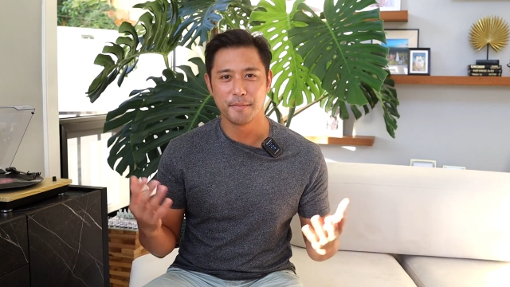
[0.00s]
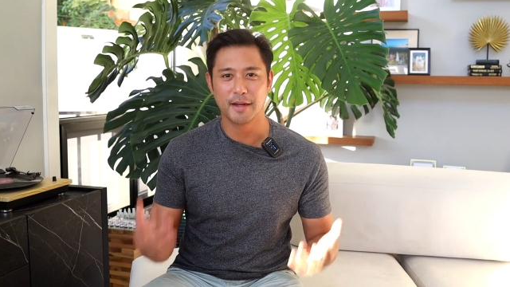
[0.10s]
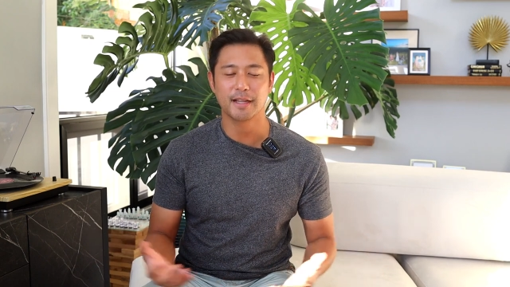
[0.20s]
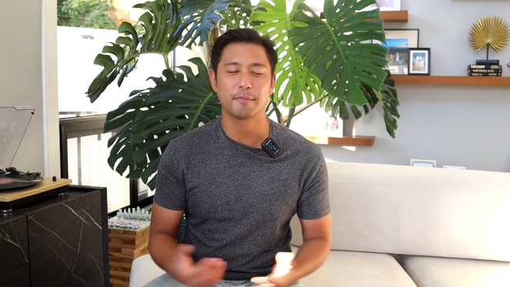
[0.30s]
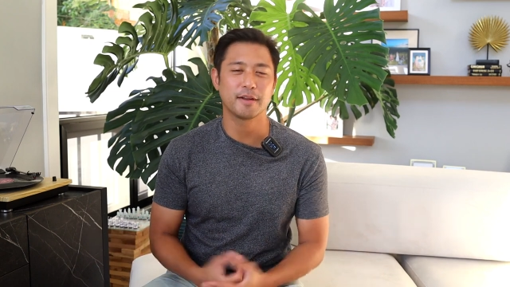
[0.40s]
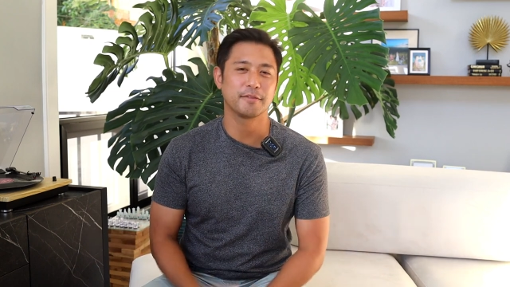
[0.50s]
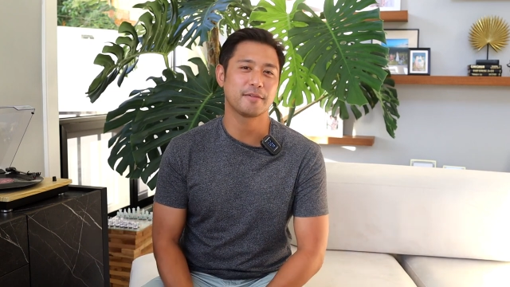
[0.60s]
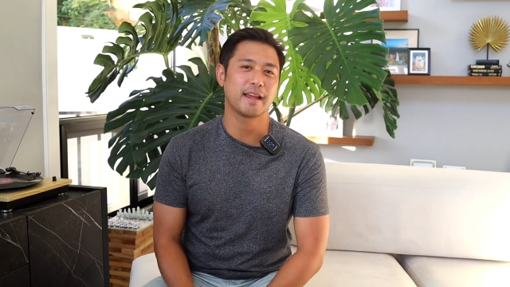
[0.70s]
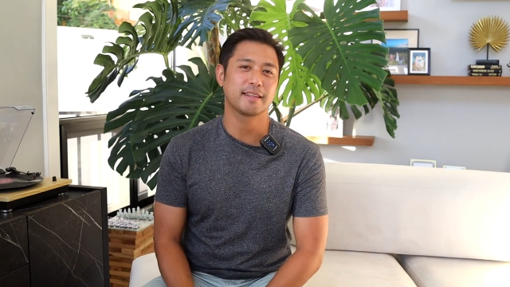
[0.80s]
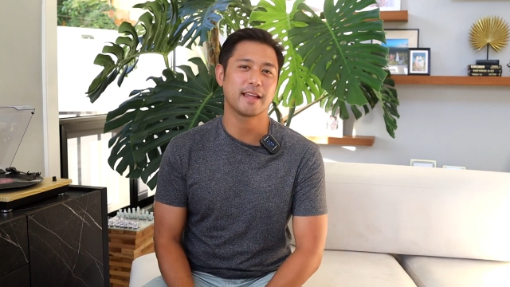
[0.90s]
but I'm gonna
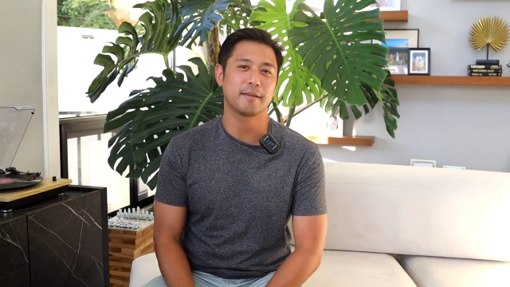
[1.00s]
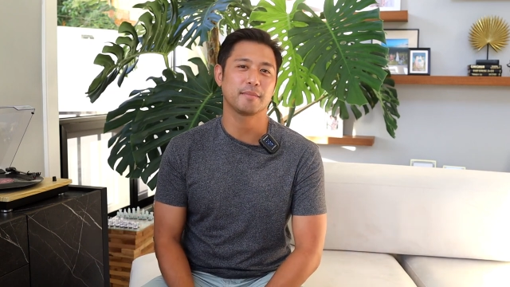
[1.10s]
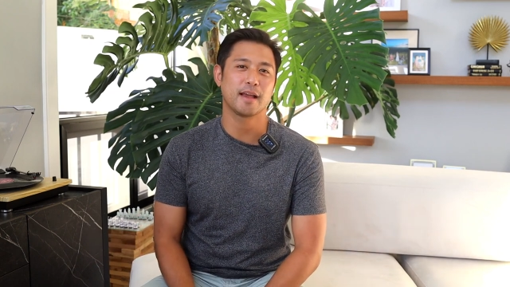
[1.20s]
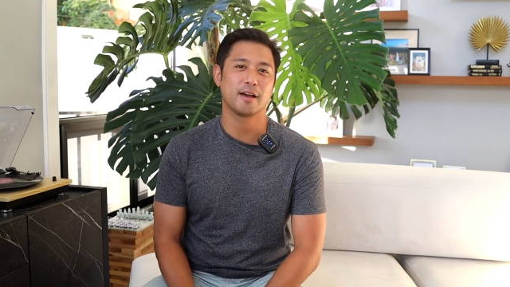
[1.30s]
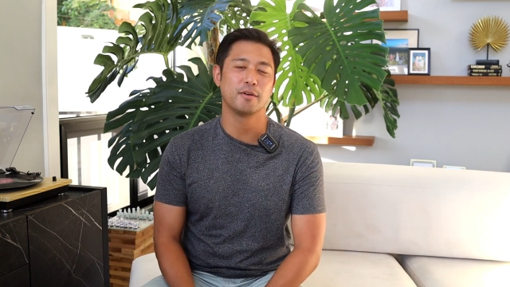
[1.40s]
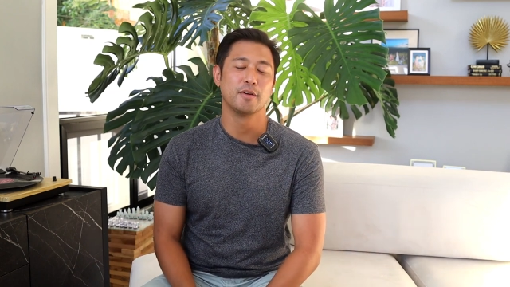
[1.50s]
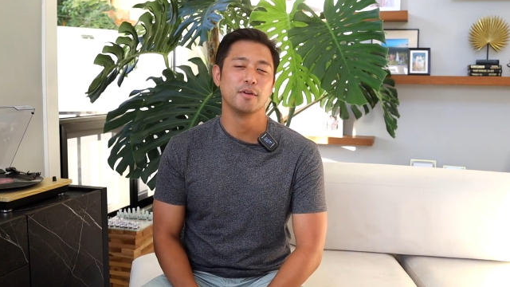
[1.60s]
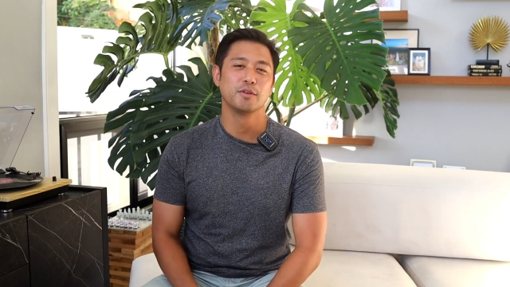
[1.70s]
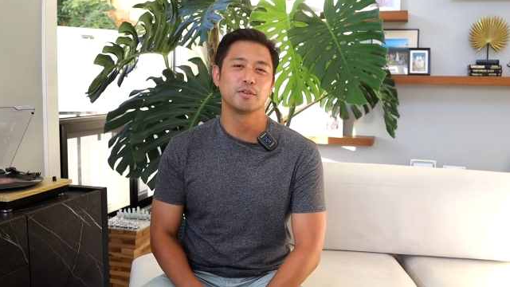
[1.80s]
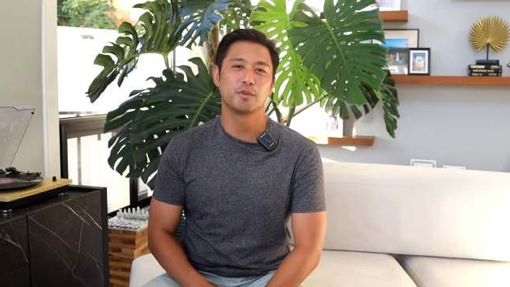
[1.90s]
find time now
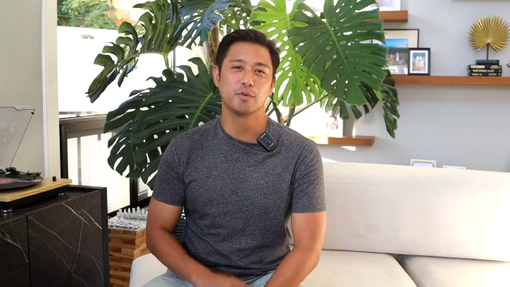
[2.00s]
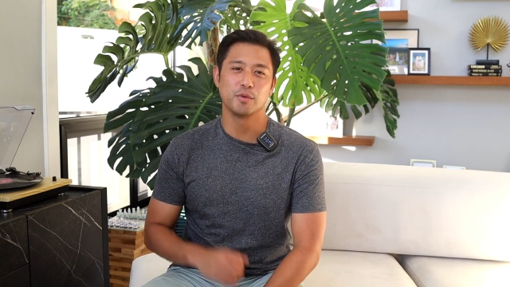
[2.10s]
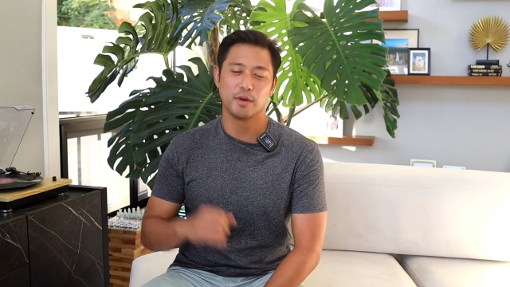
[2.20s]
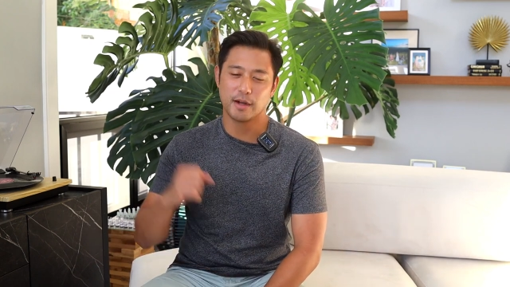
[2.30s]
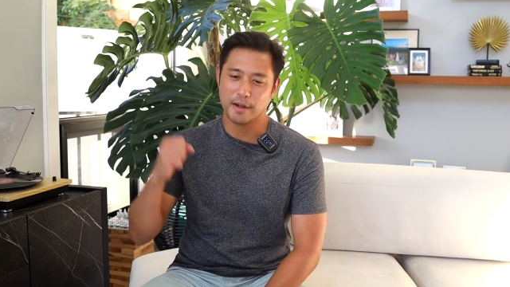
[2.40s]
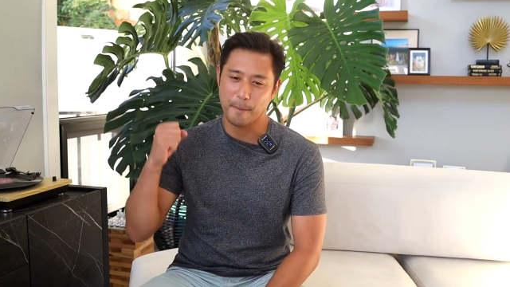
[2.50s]
to